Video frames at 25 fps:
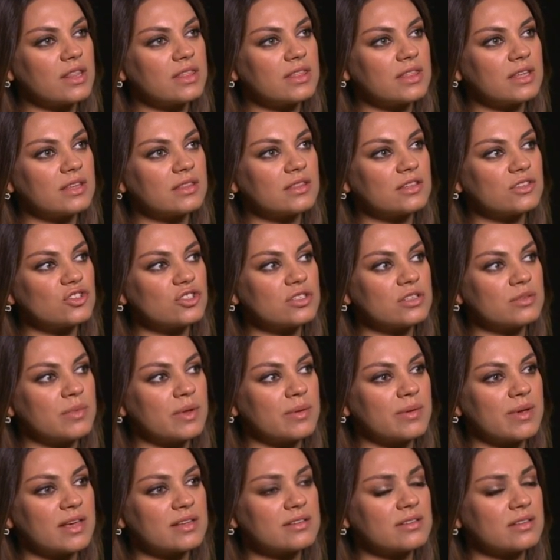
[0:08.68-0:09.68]
think that she
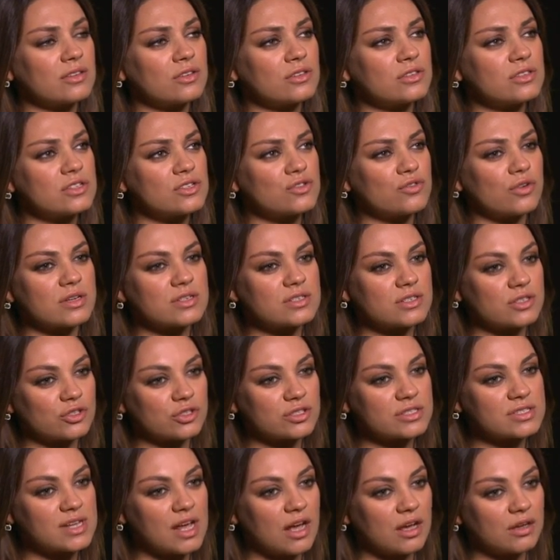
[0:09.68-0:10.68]
maybe has a little distrust in
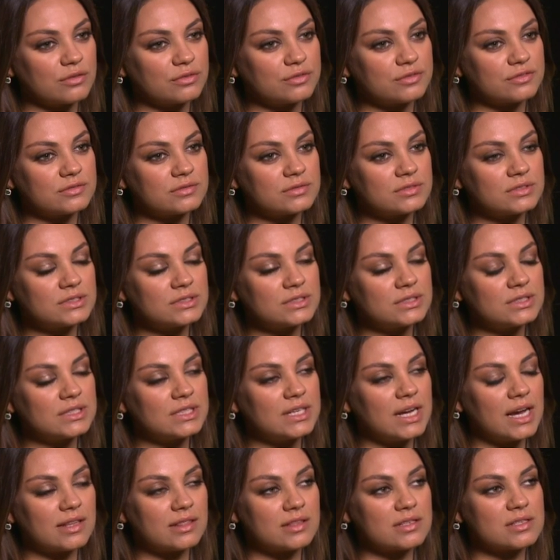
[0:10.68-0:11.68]
herself
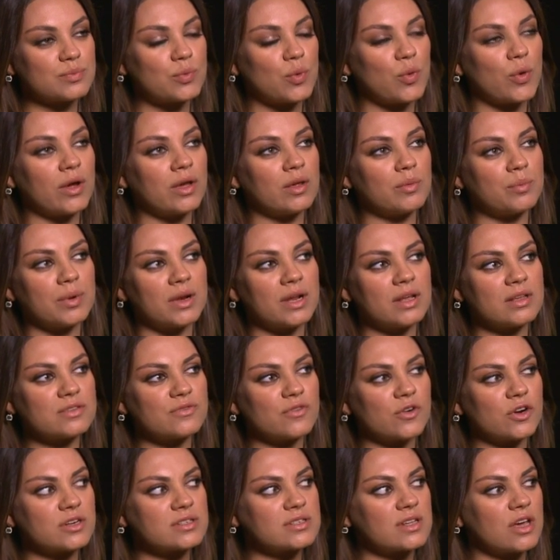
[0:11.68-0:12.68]
at this point, but as
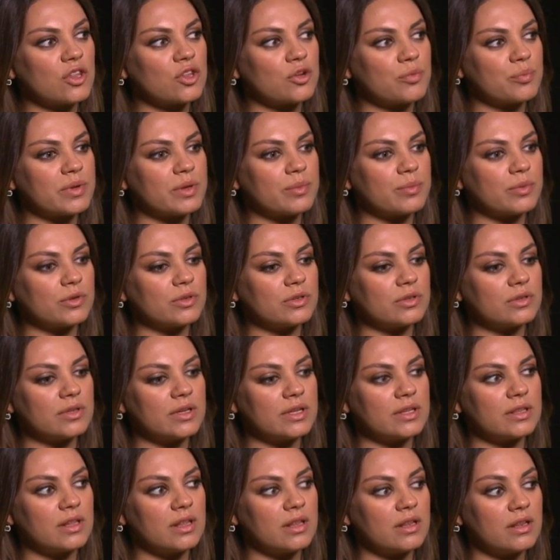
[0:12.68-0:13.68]
far as other people
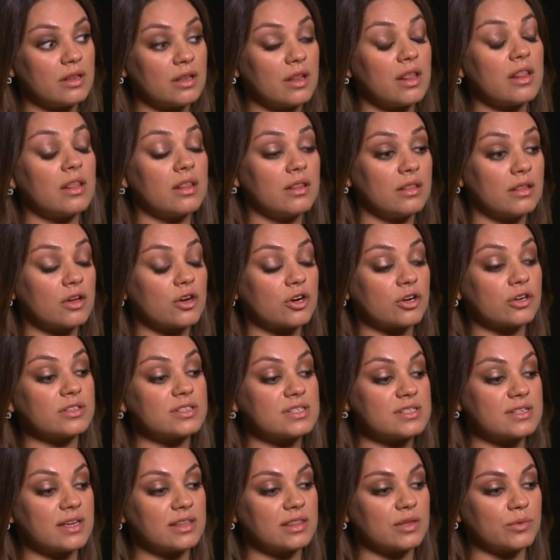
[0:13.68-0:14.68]
in the
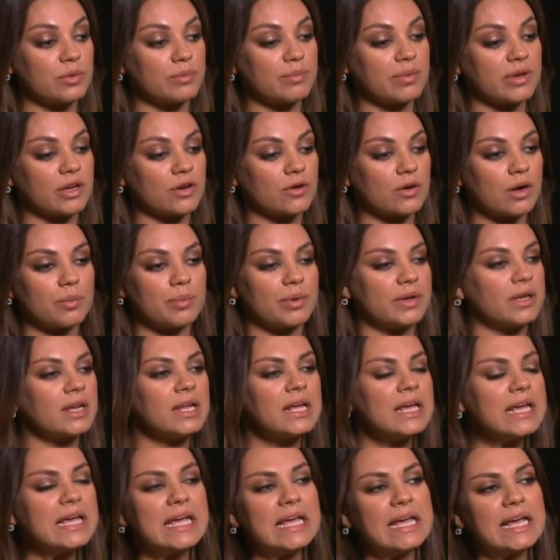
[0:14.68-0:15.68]
current state that we pick her up
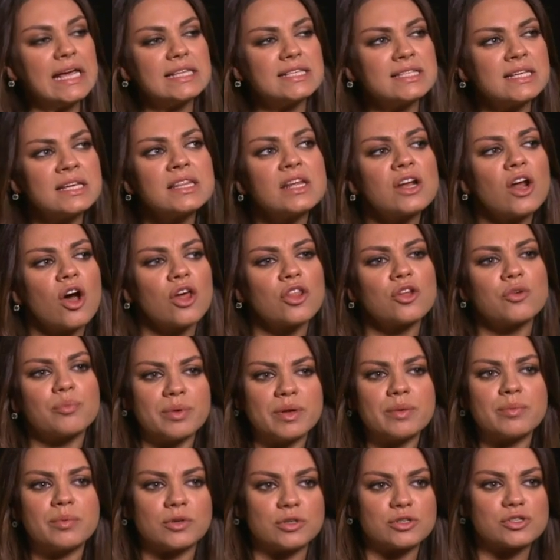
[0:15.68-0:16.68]
in, it's not that other
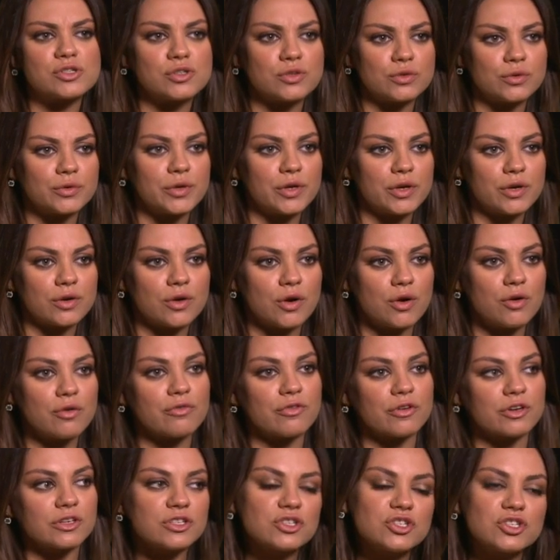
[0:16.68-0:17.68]
people are screwing her
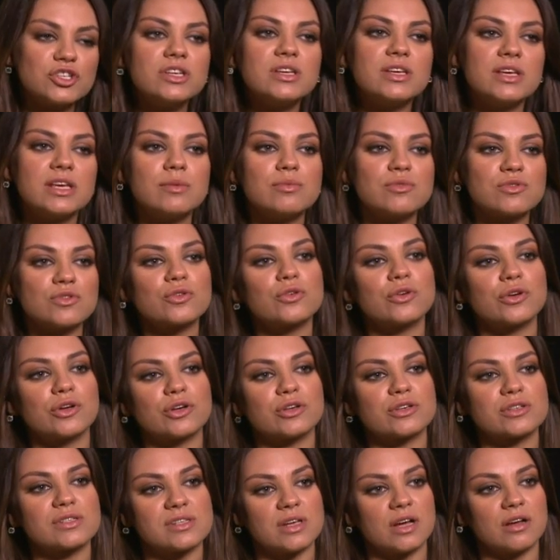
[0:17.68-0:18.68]
over, it's she keeps screwing
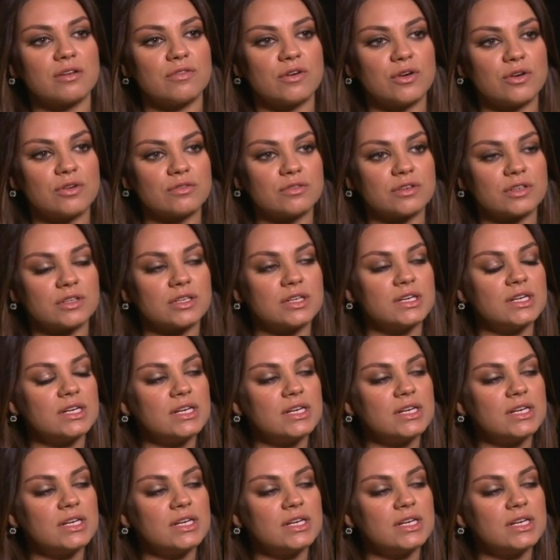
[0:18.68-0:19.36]
herself over.